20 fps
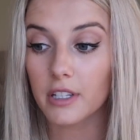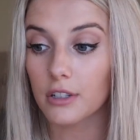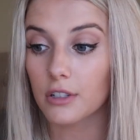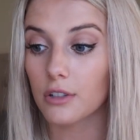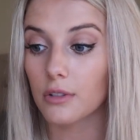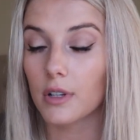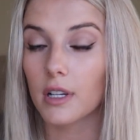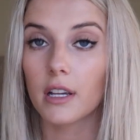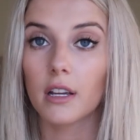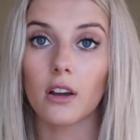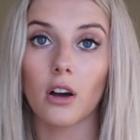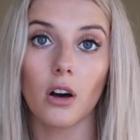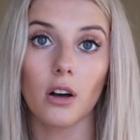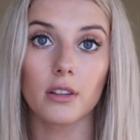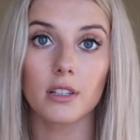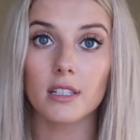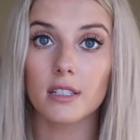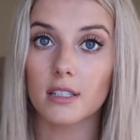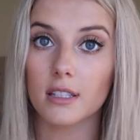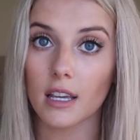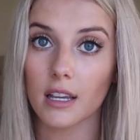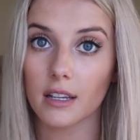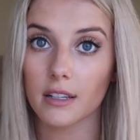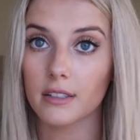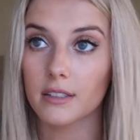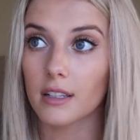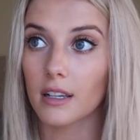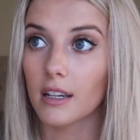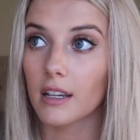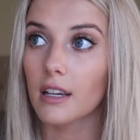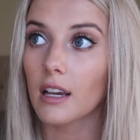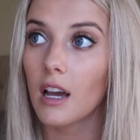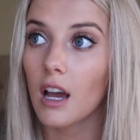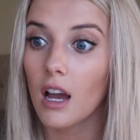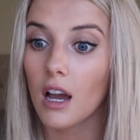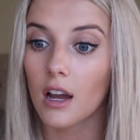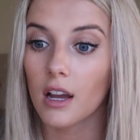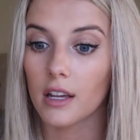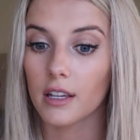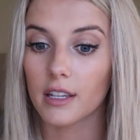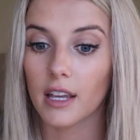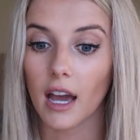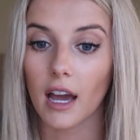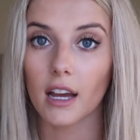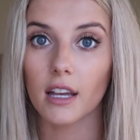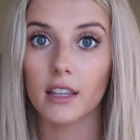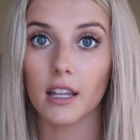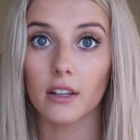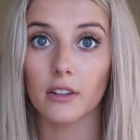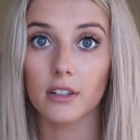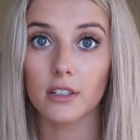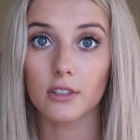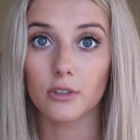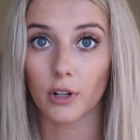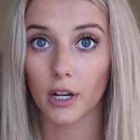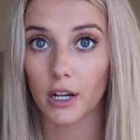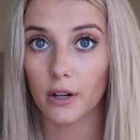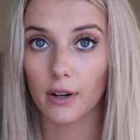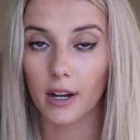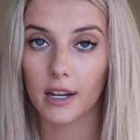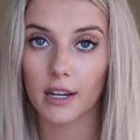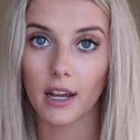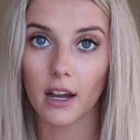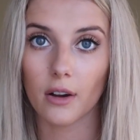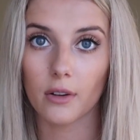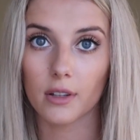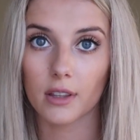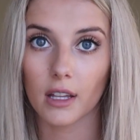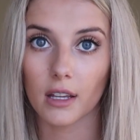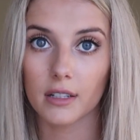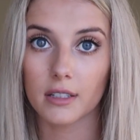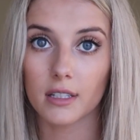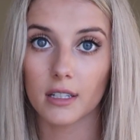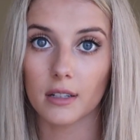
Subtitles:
They're doing all these things like, yeah, that looks great right now and